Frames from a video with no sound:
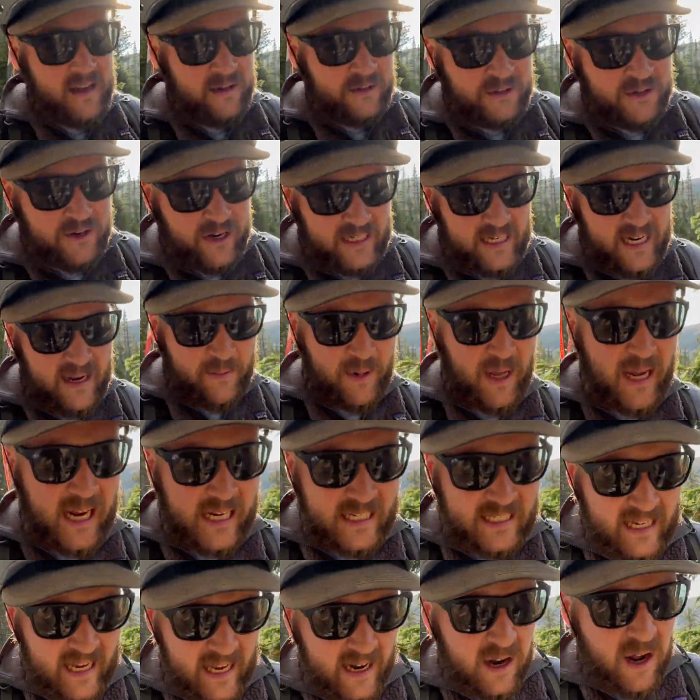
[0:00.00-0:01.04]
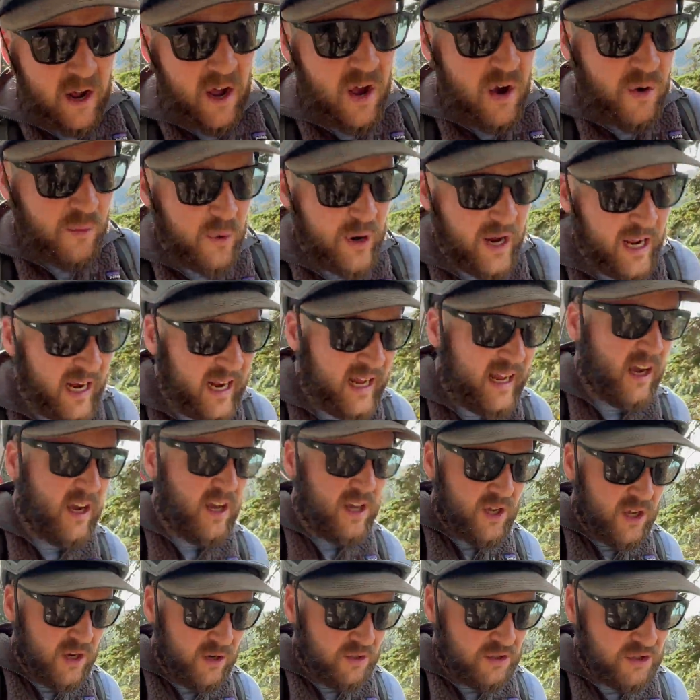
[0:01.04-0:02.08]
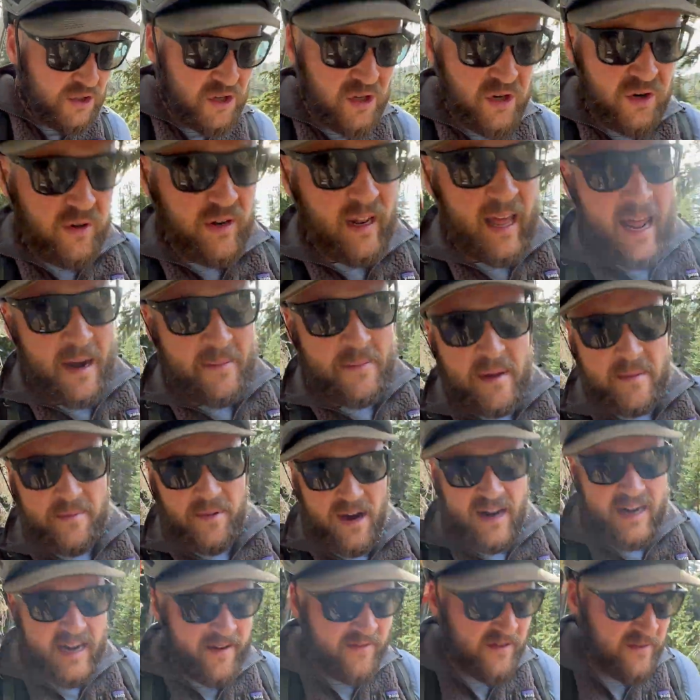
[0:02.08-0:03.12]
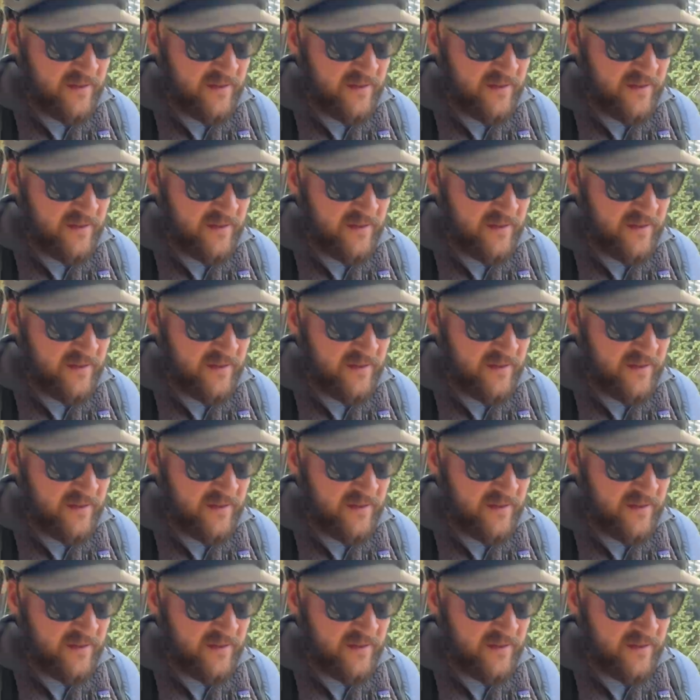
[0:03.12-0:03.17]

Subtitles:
was a great time. Like I said, we had like a huge crew. A lot of people I'd never